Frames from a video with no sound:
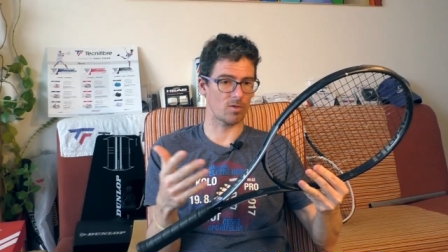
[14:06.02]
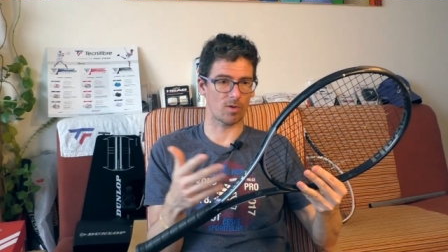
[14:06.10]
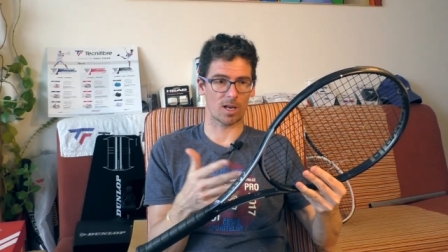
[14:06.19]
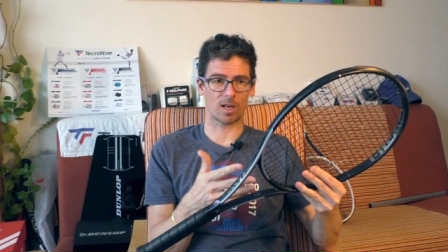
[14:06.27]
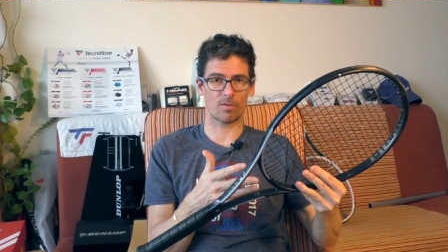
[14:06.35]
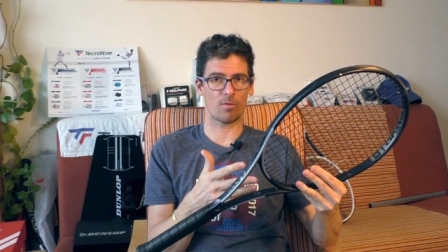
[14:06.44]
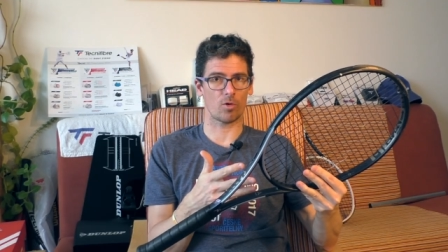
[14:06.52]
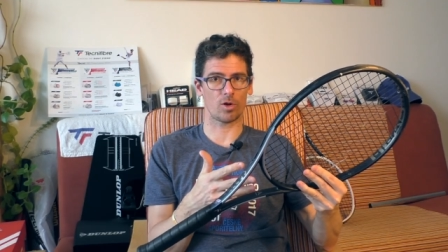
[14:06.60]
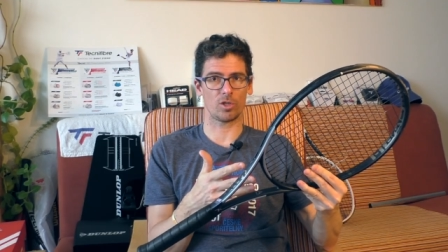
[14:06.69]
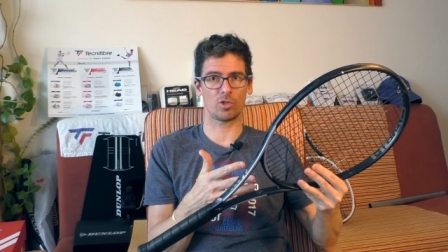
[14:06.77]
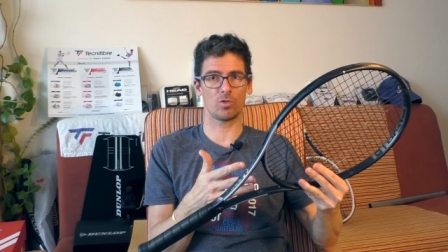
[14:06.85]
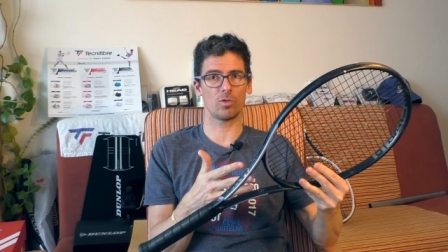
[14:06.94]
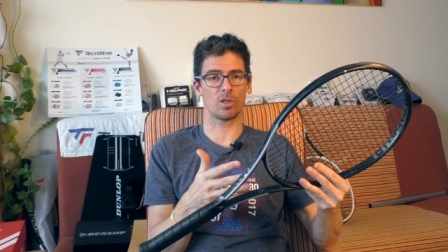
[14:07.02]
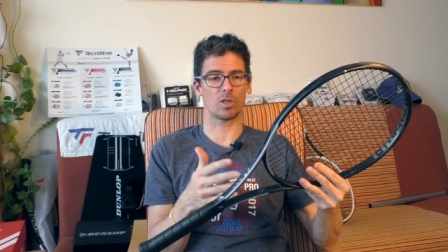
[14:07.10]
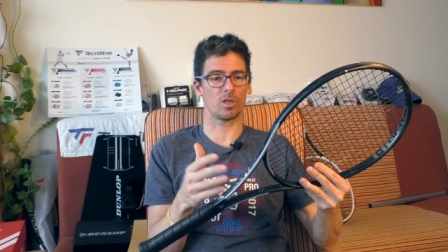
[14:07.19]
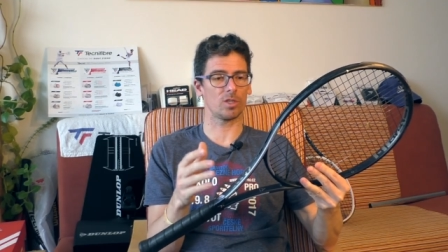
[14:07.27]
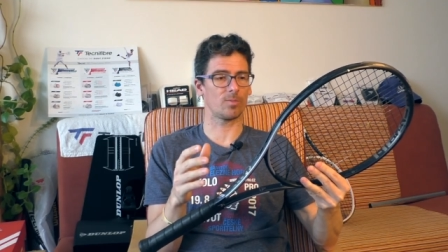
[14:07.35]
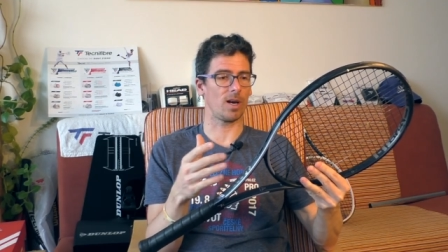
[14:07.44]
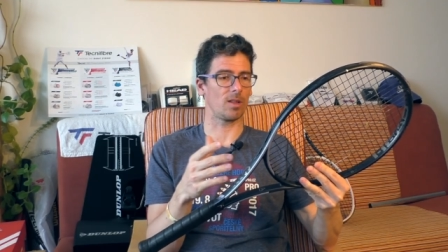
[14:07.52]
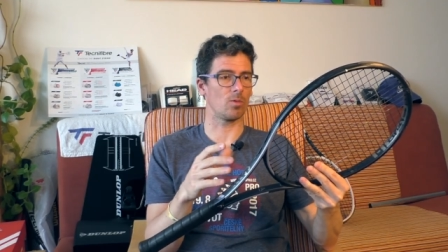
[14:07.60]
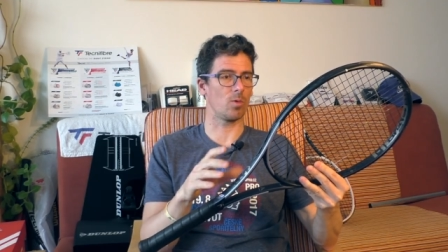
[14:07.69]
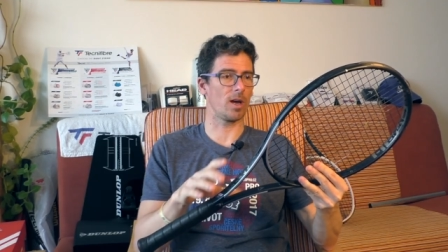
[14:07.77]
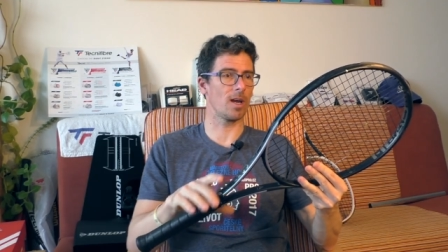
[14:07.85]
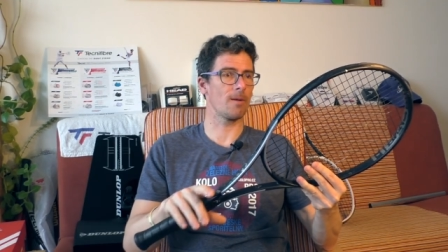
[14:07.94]
racket for juniors, by the
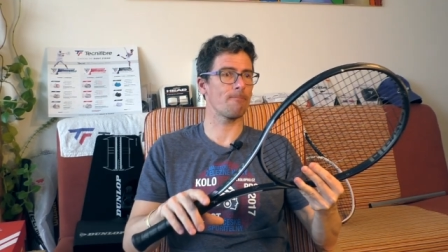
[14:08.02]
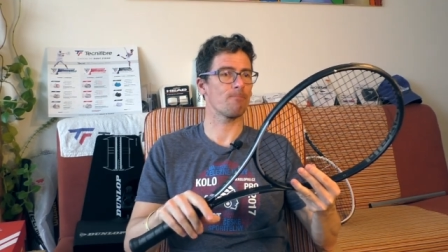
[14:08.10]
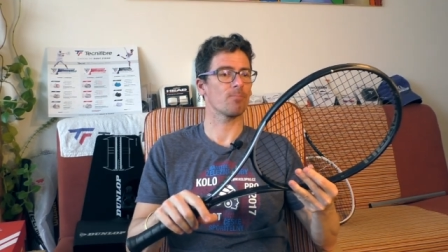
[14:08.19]
way.